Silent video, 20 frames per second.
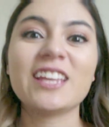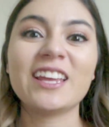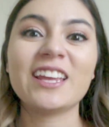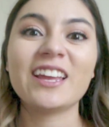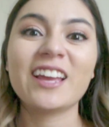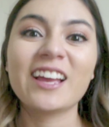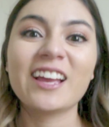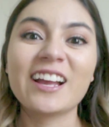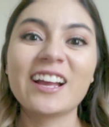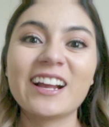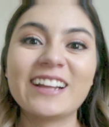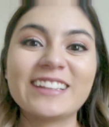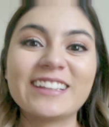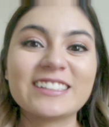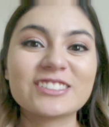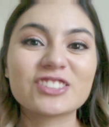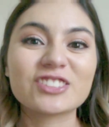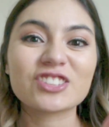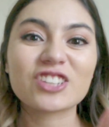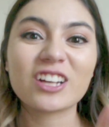and I just
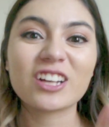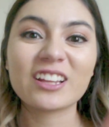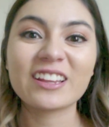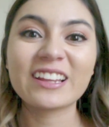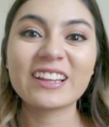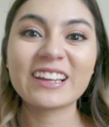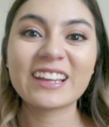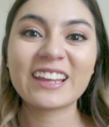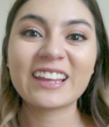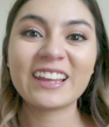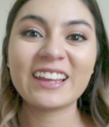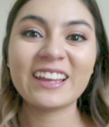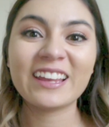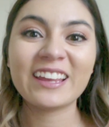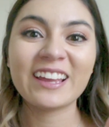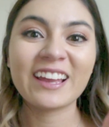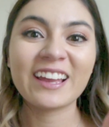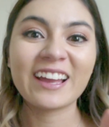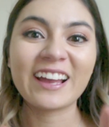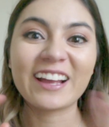got lucky
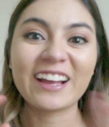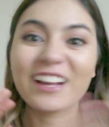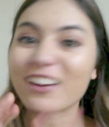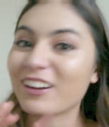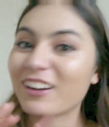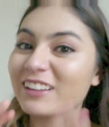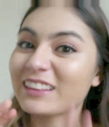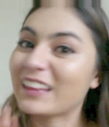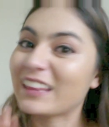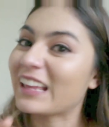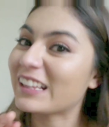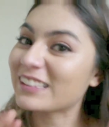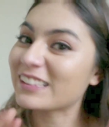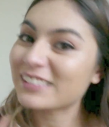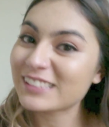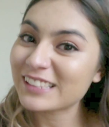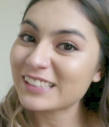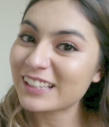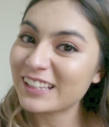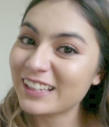and got that
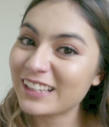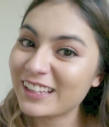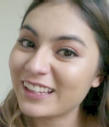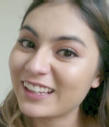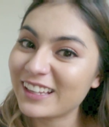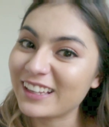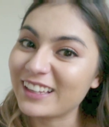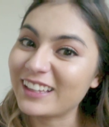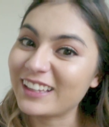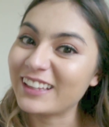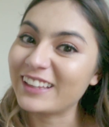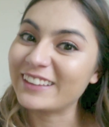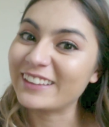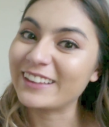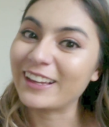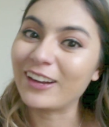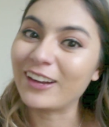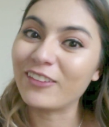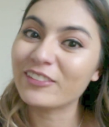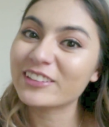seat and now
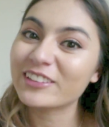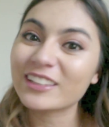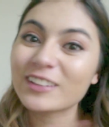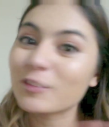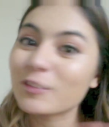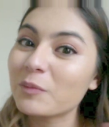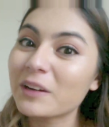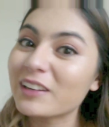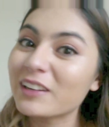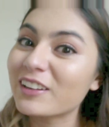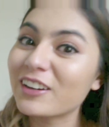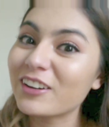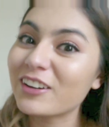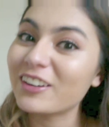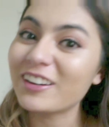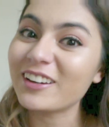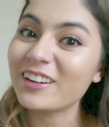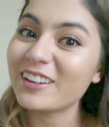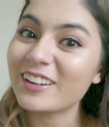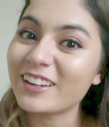everything's about to go
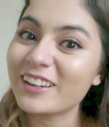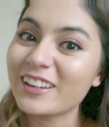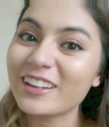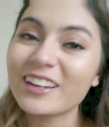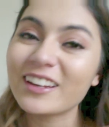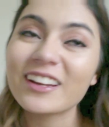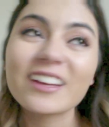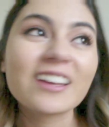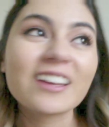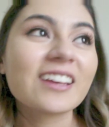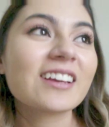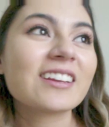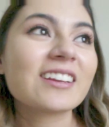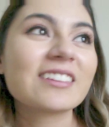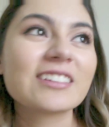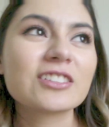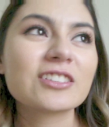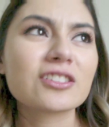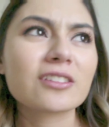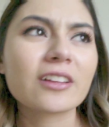good. Because he just
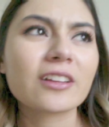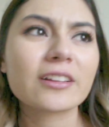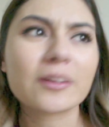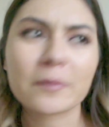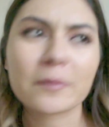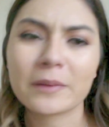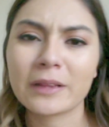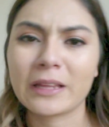looked at me like,